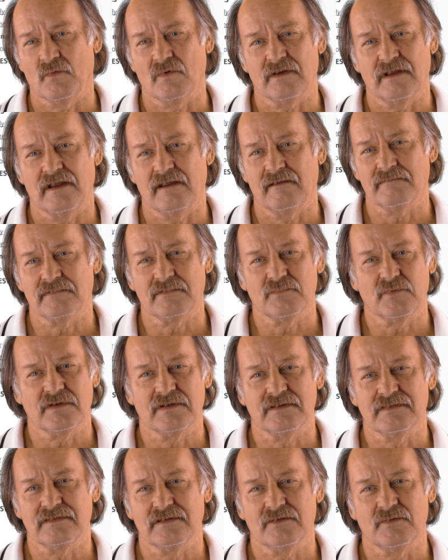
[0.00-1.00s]
whatever
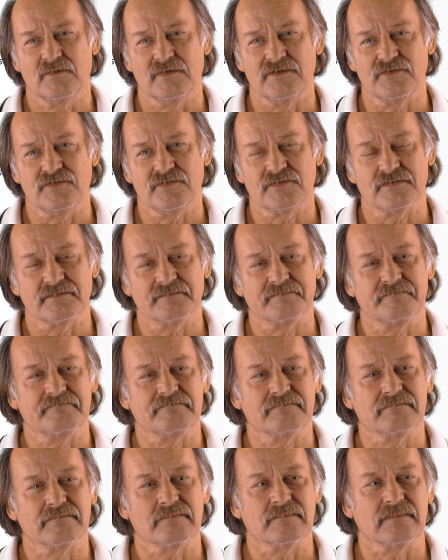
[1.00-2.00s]
way they wish,
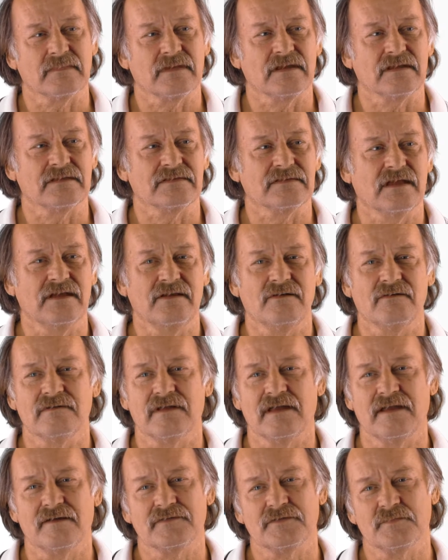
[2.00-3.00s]
and they don't
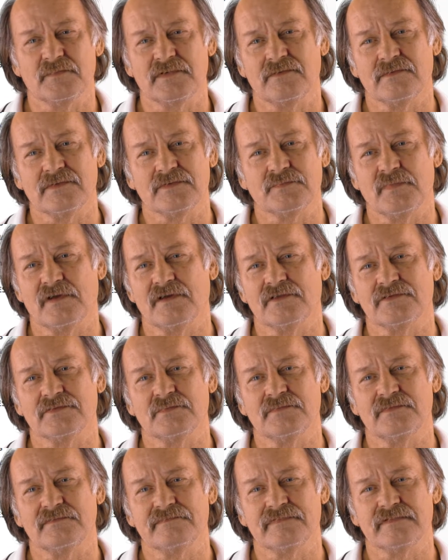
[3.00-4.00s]
have to be
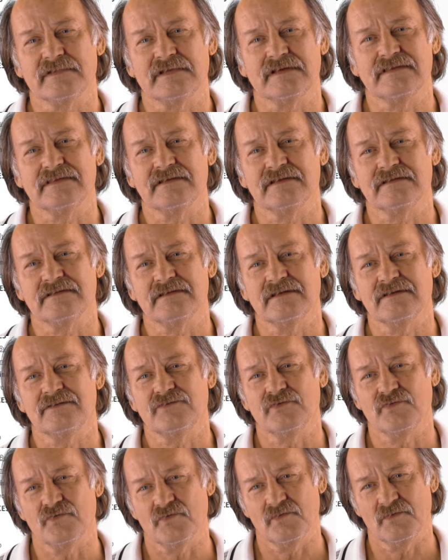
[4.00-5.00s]
responsible for anything they
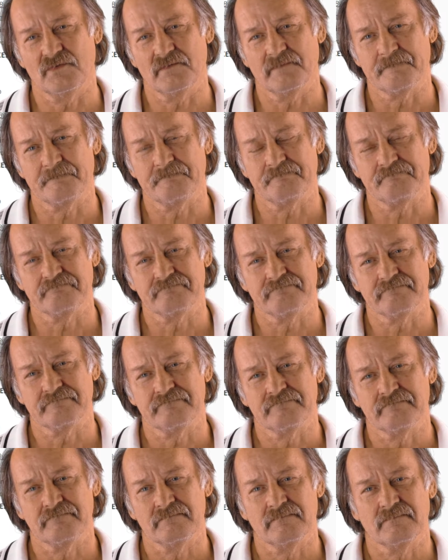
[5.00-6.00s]
do,
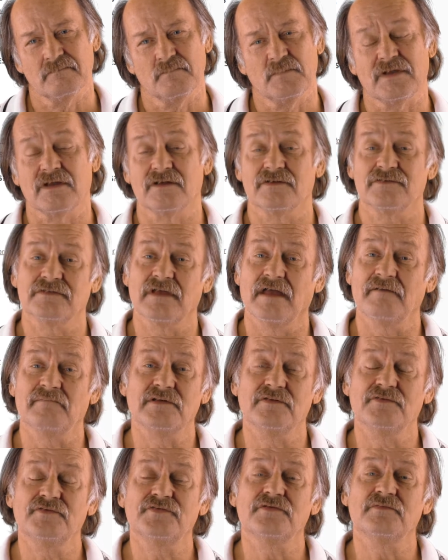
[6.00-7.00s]
because
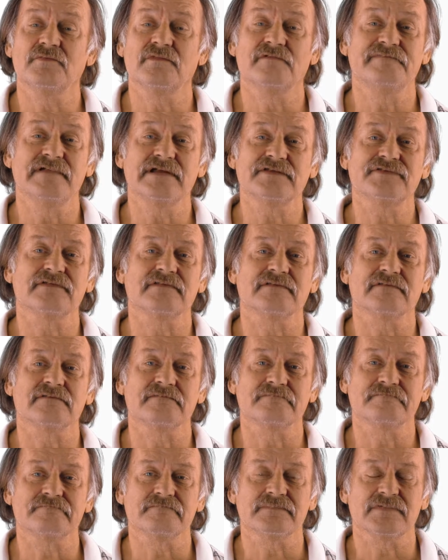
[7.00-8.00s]
evolution will fix it.
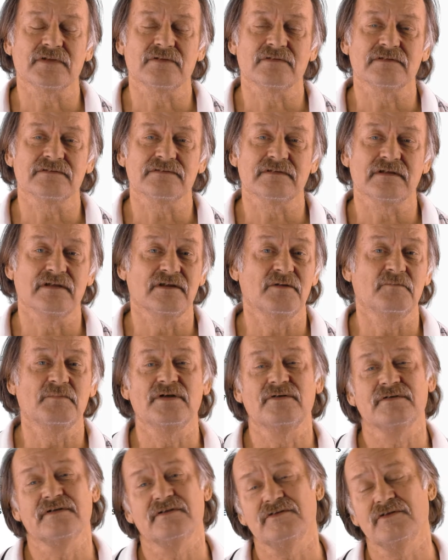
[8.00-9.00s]
So they say in a
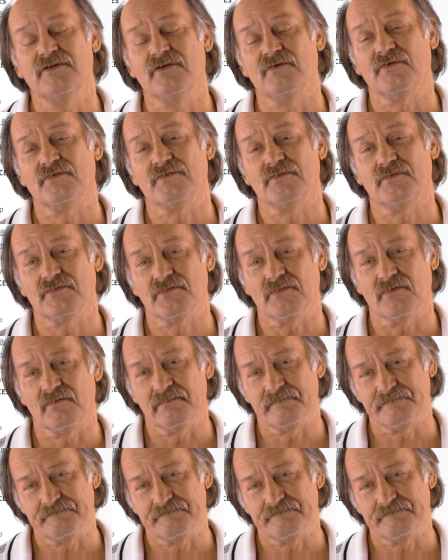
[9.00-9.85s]
billion years or so.